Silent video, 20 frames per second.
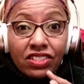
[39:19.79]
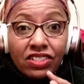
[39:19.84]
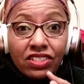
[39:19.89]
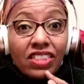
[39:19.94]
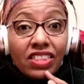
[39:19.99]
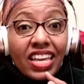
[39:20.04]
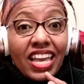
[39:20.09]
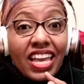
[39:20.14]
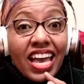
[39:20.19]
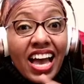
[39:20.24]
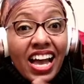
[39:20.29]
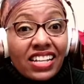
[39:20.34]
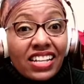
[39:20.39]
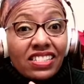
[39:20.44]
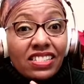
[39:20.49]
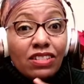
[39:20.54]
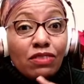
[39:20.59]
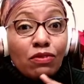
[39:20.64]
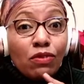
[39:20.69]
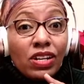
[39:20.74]
Do they
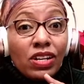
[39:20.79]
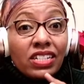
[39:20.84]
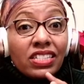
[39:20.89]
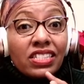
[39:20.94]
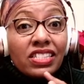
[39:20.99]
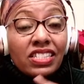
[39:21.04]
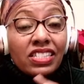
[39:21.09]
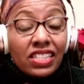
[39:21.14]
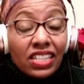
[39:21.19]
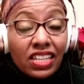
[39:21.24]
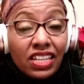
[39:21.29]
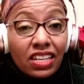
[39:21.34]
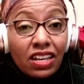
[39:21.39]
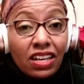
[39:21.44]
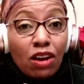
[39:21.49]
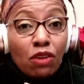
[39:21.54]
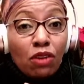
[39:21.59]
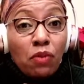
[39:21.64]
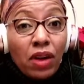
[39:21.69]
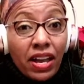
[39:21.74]
actually want to see
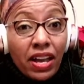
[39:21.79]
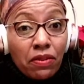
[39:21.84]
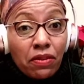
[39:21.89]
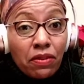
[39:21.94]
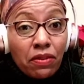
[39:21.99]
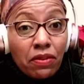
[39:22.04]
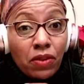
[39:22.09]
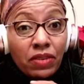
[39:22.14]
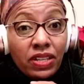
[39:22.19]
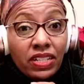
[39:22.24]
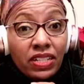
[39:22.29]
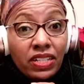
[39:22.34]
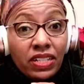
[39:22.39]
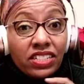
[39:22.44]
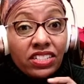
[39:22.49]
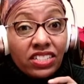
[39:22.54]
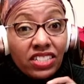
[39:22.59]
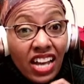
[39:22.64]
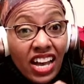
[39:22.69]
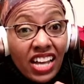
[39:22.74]
a white woman
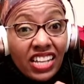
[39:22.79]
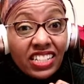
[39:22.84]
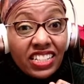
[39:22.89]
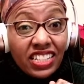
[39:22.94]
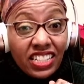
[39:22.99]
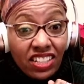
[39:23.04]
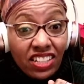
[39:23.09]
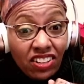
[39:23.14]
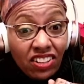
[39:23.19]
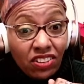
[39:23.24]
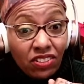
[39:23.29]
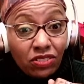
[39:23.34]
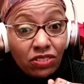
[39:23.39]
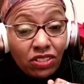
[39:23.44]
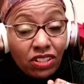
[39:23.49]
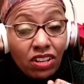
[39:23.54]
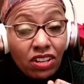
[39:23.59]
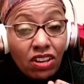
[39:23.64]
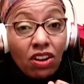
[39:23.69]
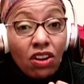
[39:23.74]
get shot and killed